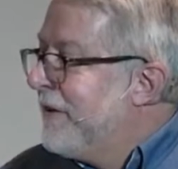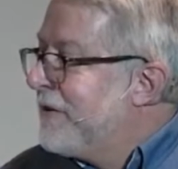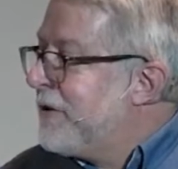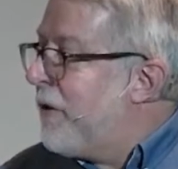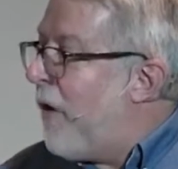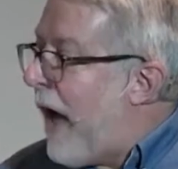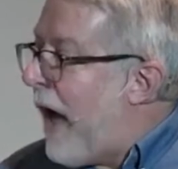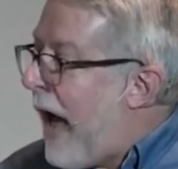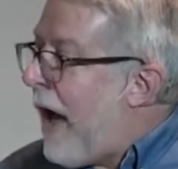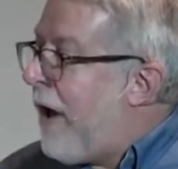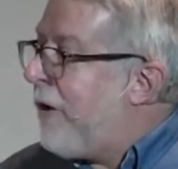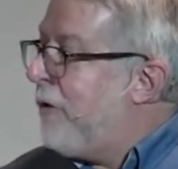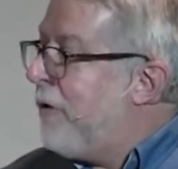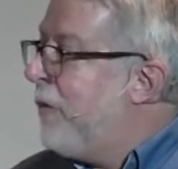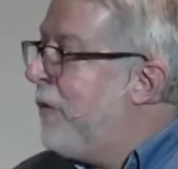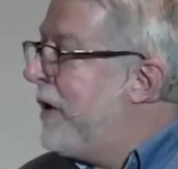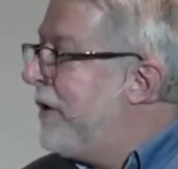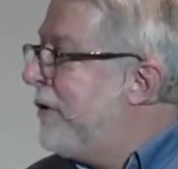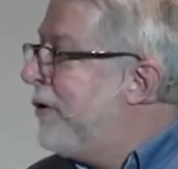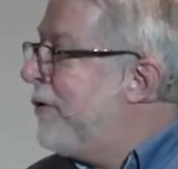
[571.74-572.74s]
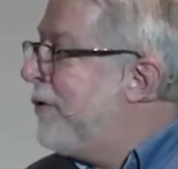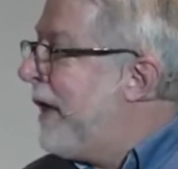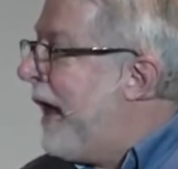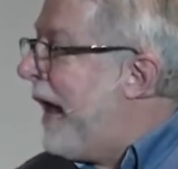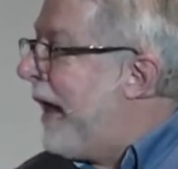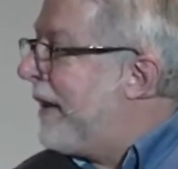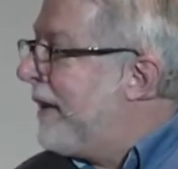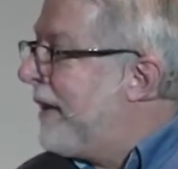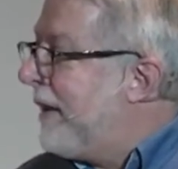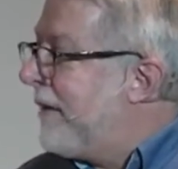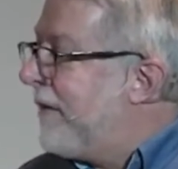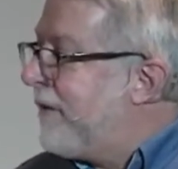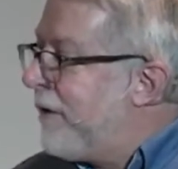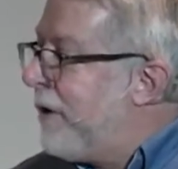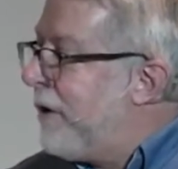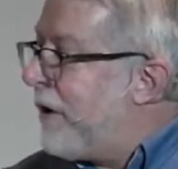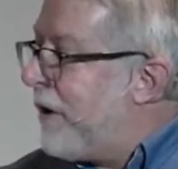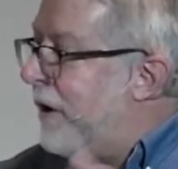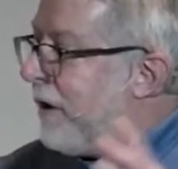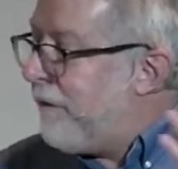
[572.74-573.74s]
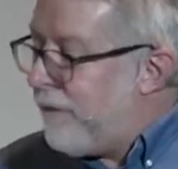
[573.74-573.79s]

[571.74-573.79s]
So how do we do that? Let's look at